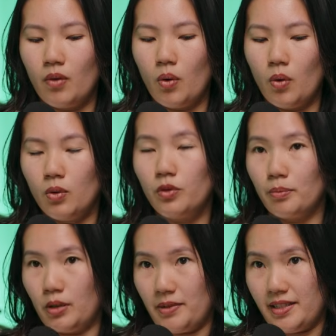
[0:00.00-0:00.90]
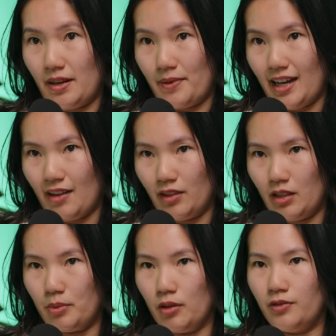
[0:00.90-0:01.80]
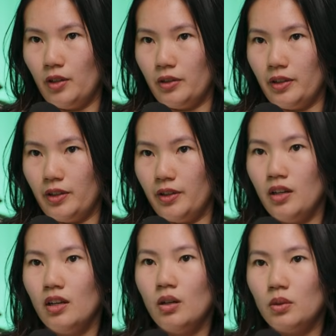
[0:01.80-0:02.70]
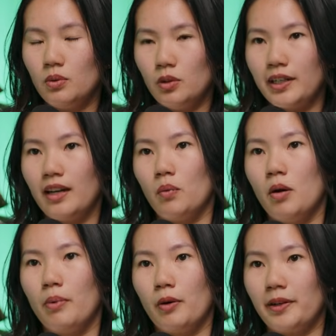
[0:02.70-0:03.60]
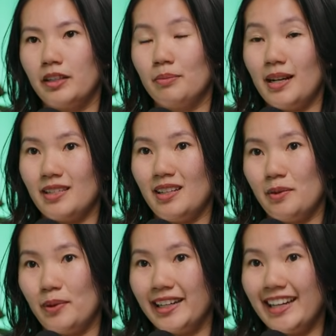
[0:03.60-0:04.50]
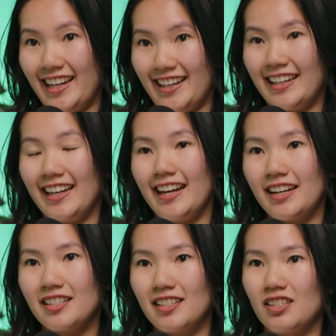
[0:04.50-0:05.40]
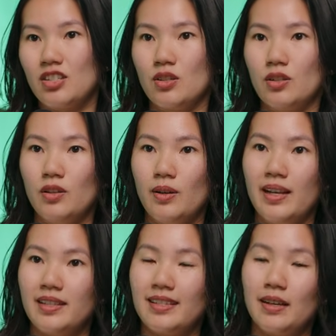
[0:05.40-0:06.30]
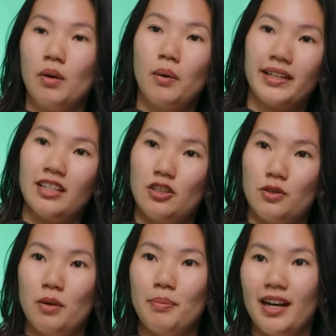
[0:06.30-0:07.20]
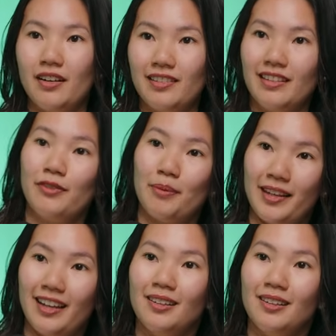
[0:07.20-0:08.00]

all the properties that we have on our portfolio, look at what borrowing capacity we can get access to and see what we can do about it from there.